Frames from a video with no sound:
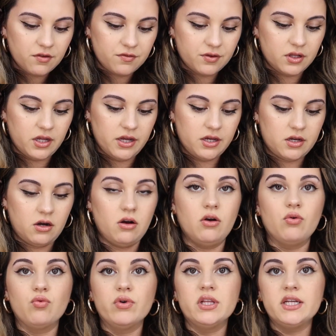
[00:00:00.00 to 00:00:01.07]
feel like I'll
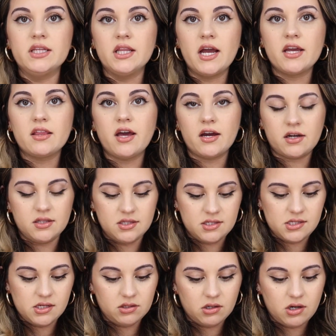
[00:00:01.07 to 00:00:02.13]
really like that
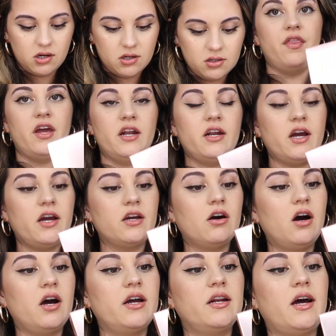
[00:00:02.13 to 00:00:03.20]
concealer. Then I
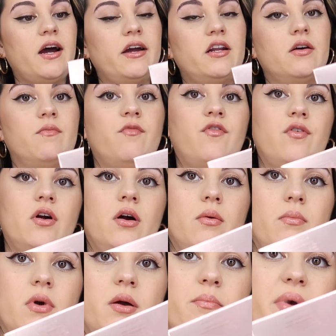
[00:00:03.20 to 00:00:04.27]
got an item
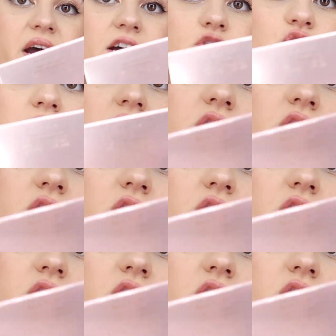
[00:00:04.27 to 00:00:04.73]
from Patrick